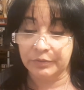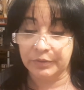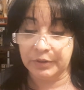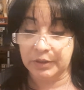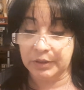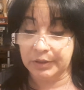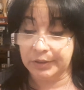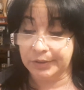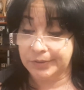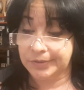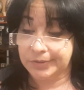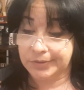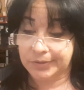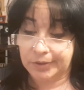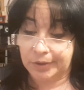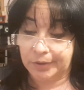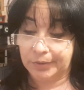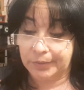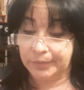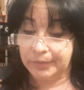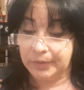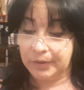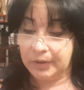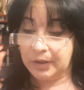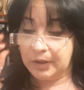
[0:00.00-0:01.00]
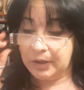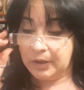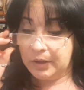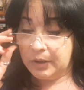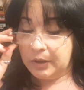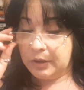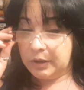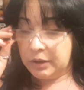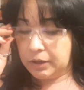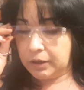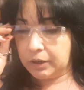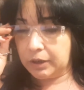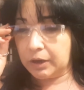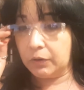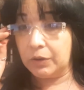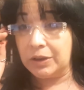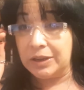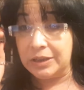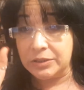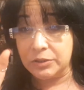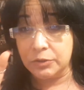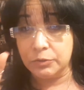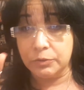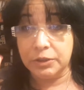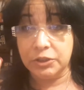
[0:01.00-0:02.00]
your videos. So, you know,
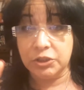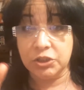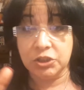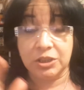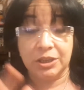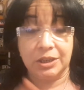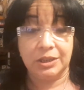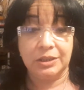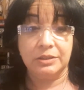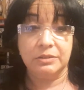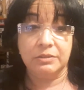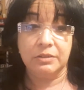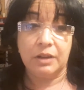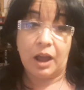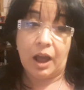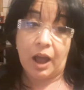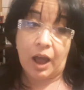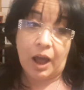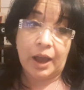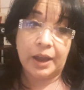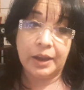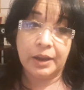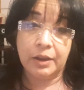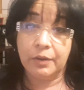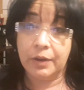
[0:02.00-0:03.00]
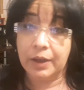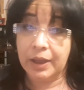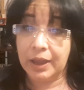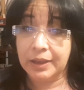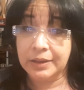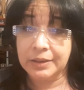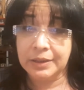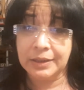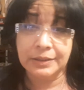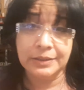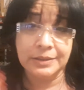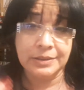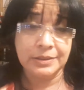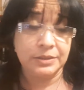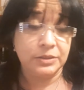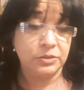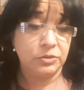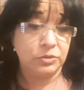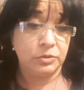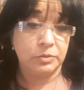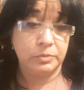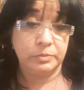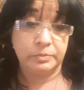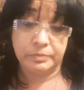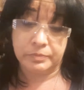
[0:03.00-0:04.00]
he's a rich kid. I go ahead and I listen
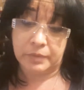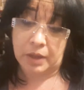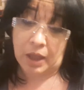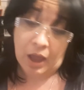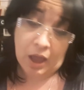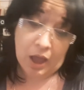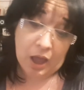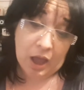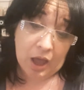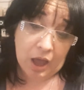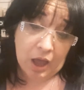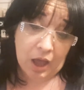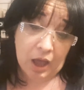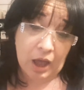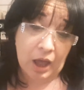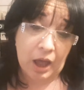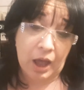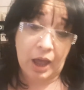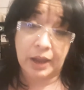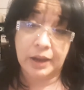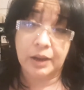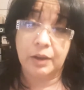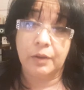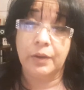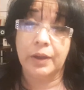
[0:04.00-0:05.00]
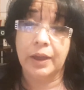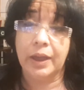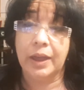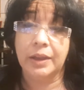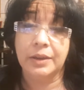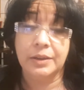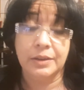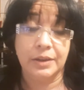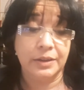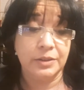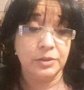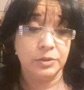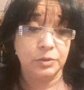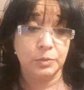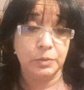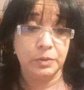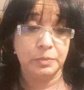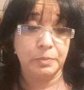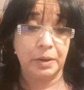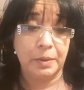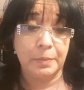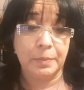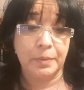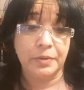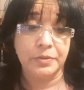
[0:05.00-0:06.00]
to him. I go ahead and I do
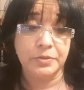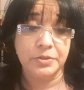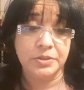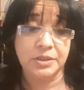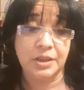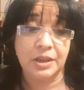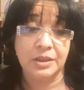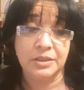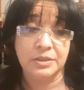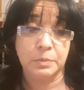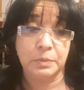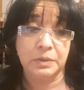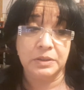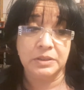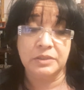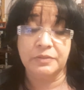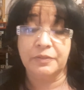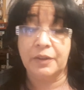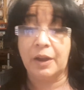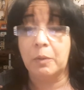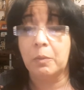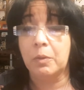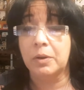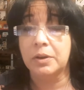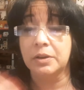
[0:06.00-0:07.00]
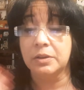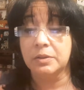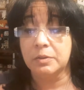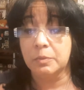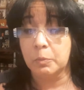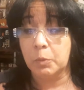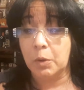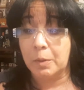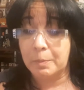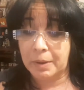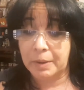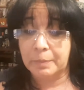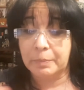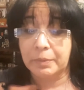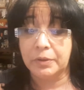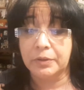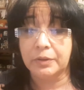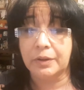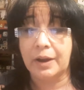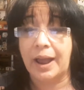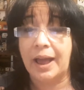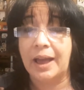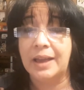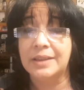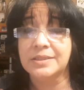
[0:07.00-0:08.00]
what my brother says, because if I want what my
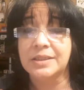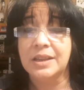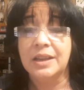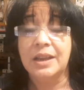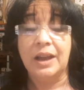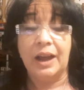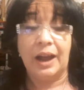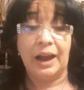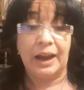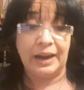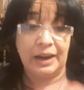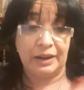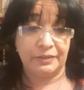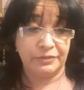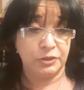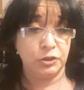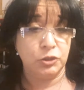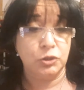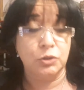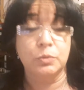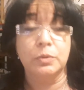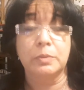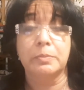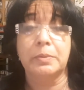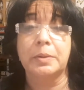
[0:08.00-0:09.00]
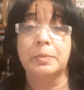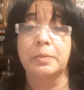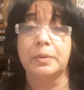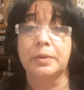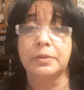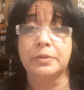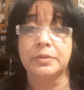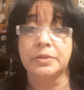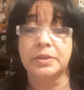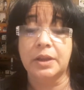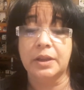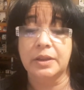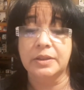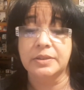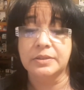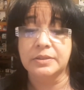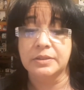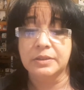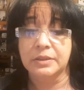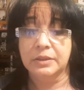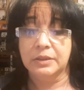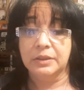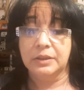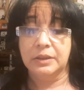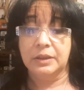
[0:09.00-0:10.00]
brother has, I have to do what my brother does.